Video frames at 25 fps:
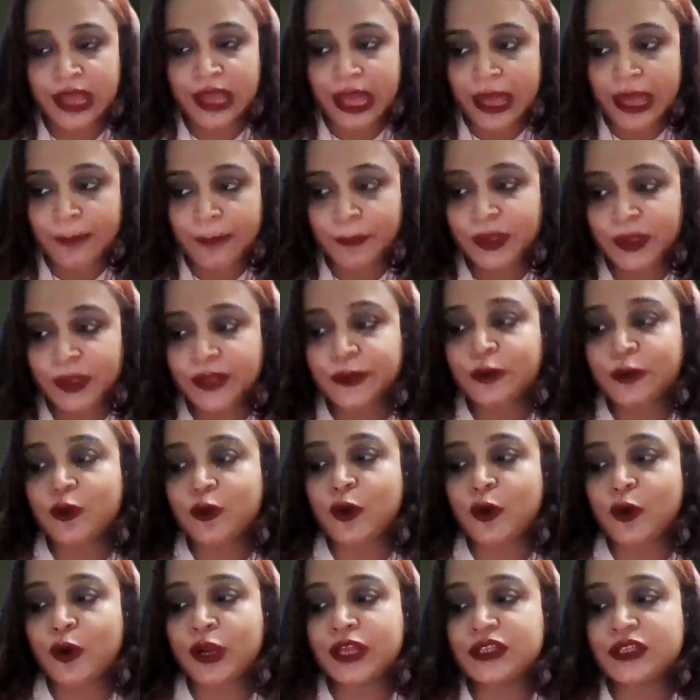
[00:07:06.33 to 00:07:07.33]
Having
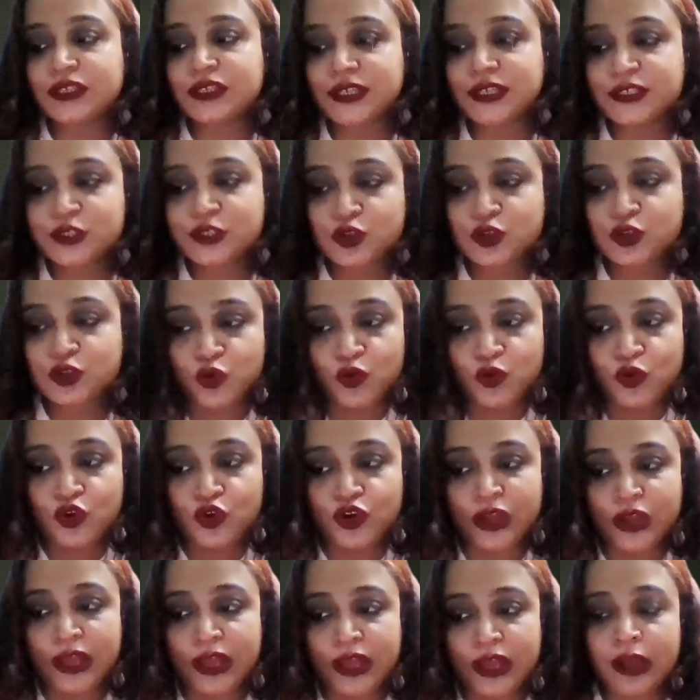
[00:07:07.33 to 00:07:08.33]
knowledge is good.
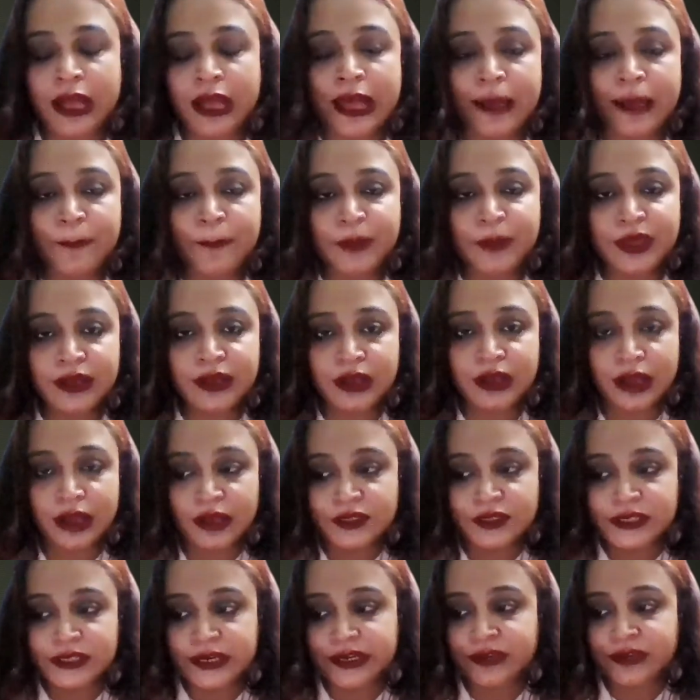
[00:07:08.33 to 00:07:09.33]
Having a
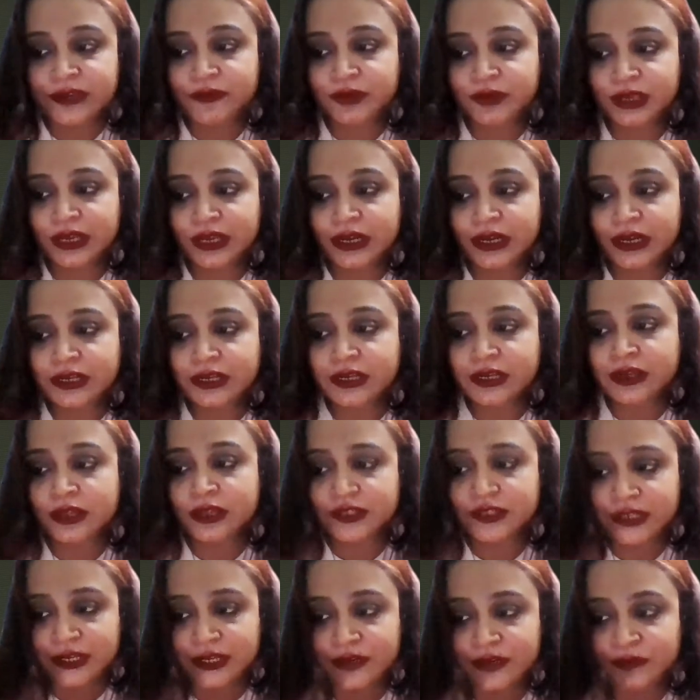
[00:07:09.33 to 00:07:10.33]
certificate
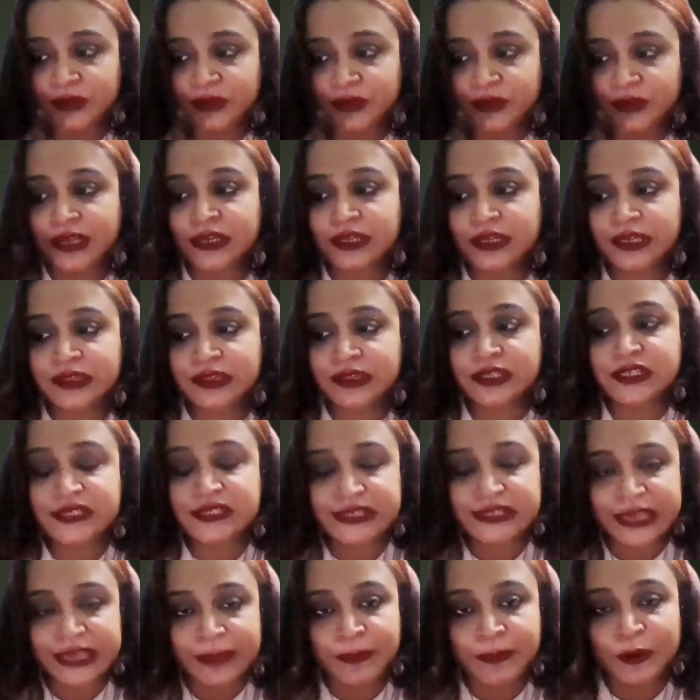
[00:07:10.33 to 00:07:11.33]
in the
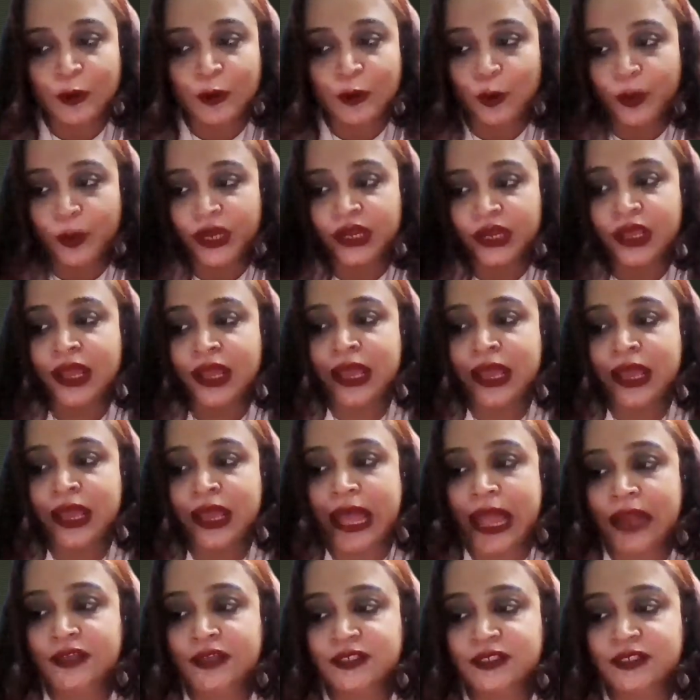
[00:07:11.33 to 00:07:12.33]
same domain
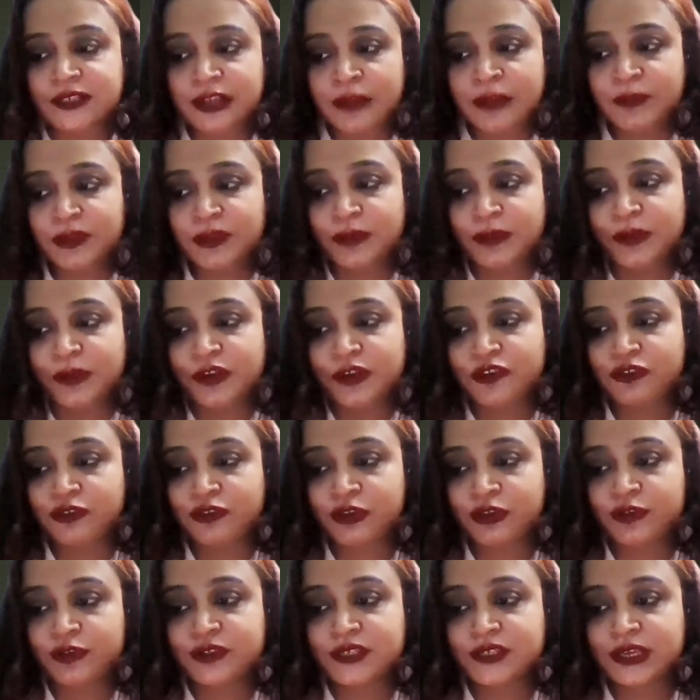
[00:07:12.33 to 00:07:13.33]
acts complementary to
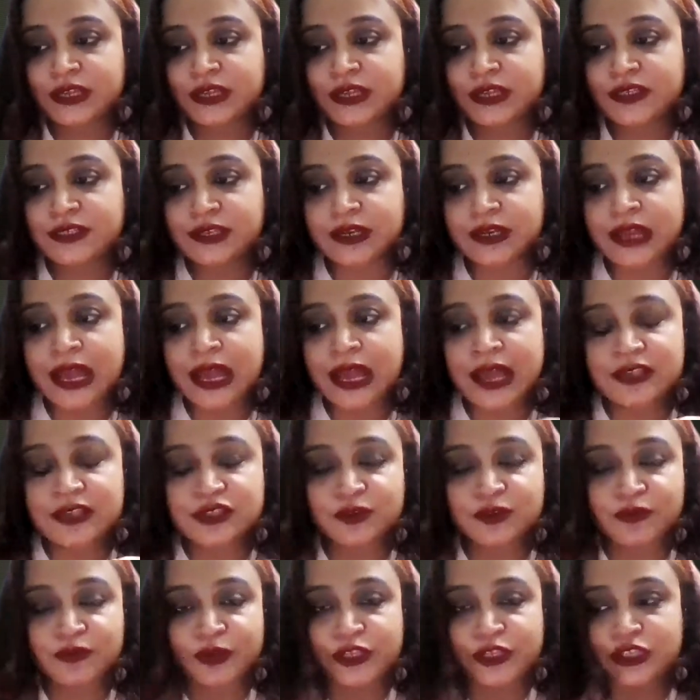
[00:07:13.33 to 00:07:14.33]
your skill set. As
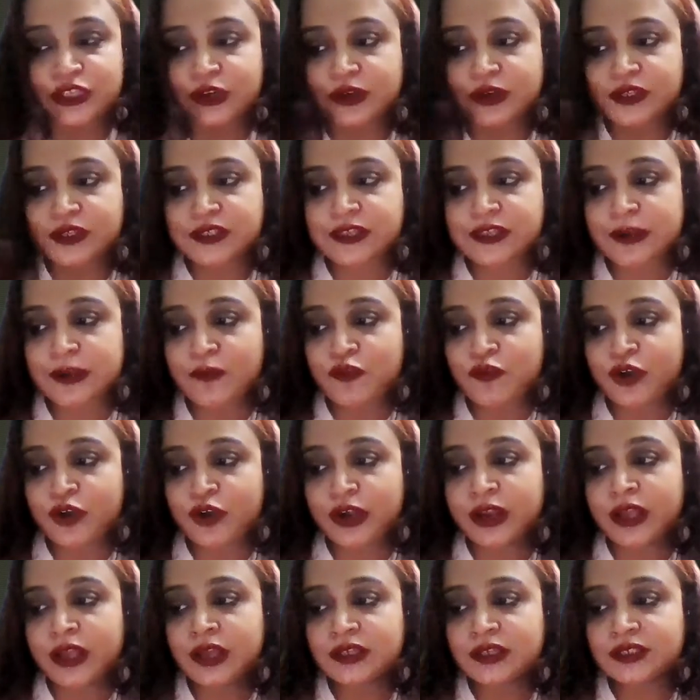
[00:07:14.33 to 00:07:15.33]
a fresher, someone
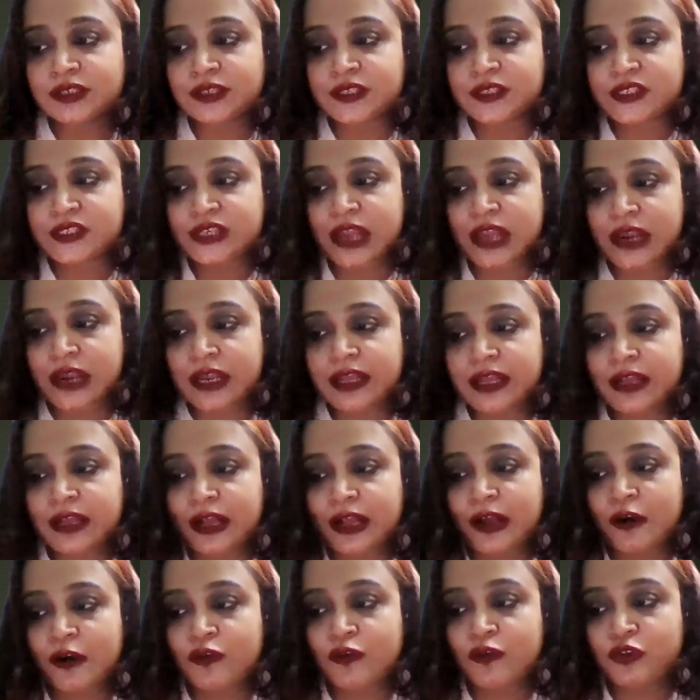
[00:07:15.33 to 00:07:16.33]
just starting
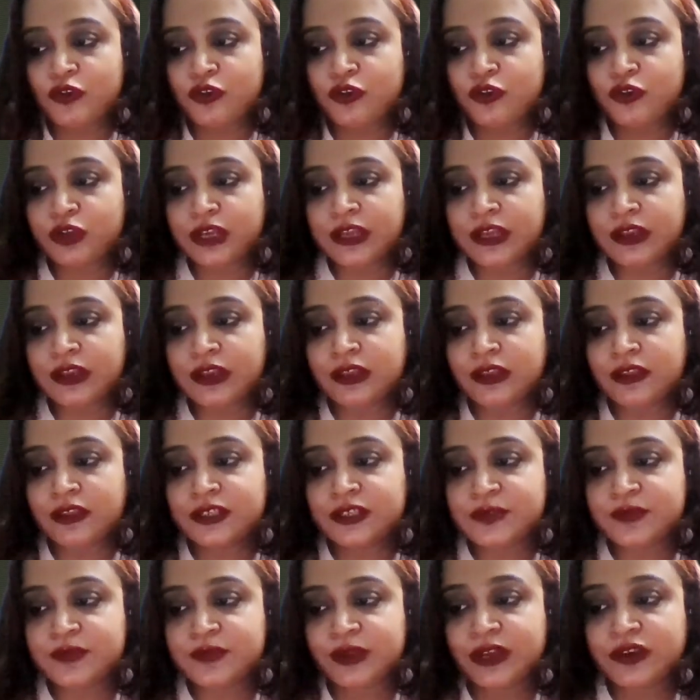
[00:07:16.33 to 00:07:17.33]
out in this
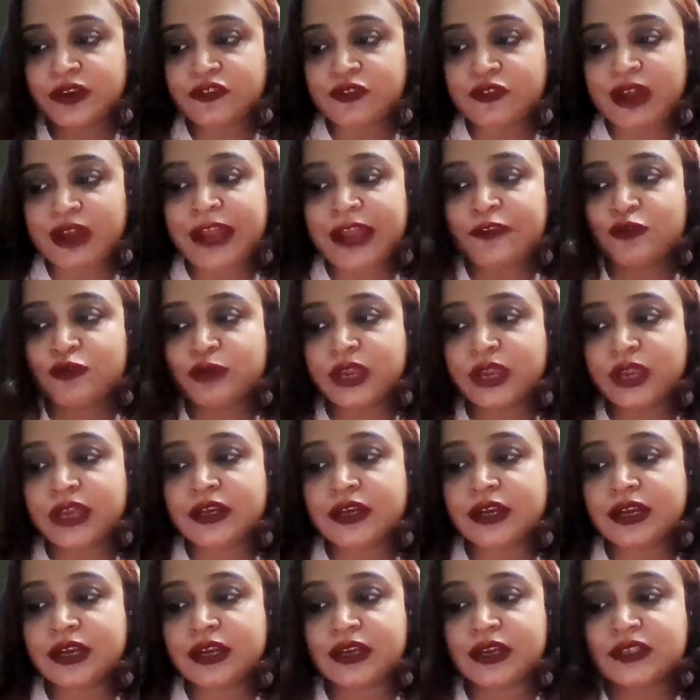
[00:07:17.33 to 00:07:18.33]
field, try to get a
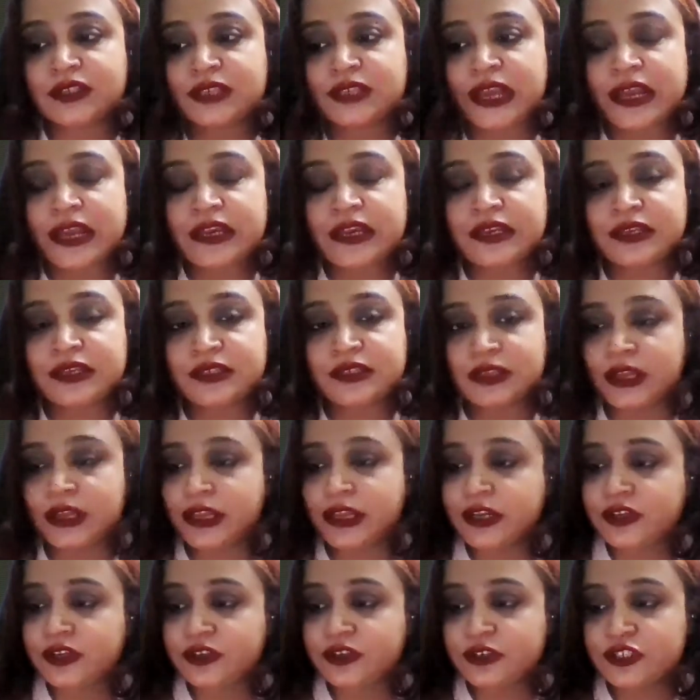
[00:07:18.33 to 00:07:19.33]
data science
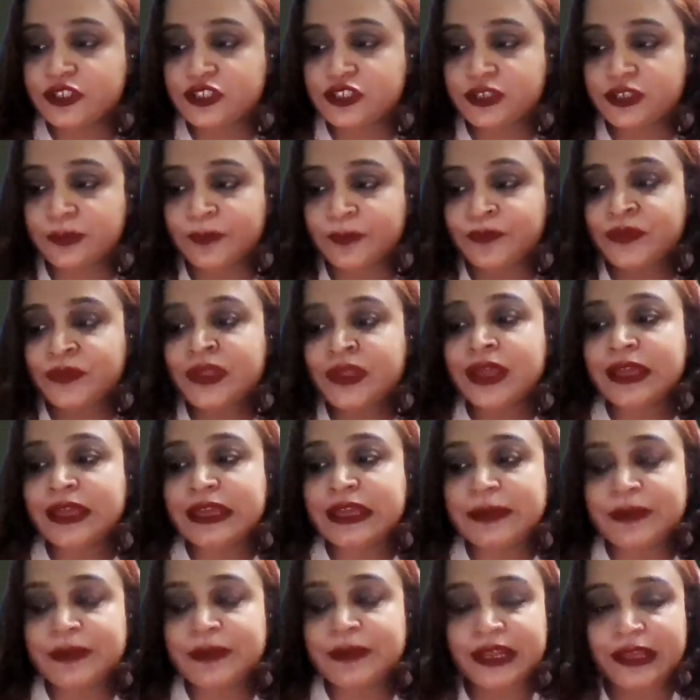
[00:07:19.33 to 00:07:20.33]
internship,
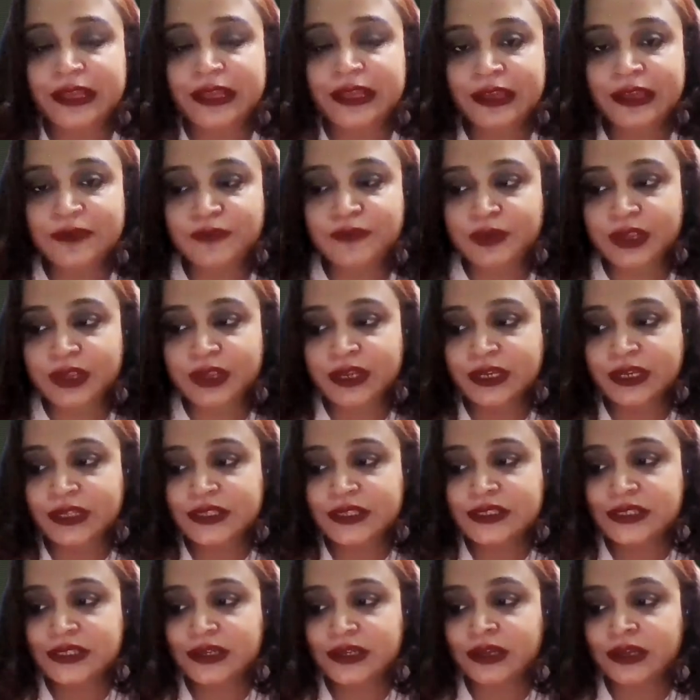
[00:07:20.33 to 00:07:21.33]
even if it is
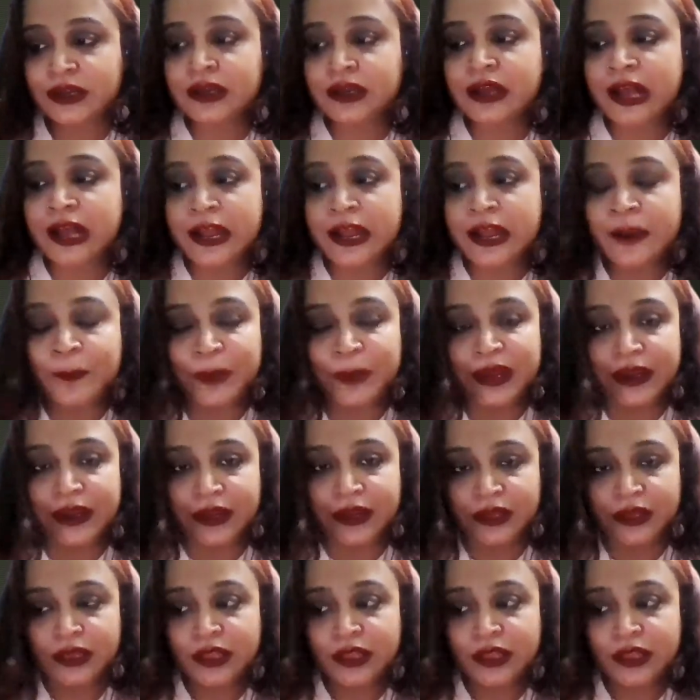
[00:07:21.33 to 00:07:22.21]
unpaid.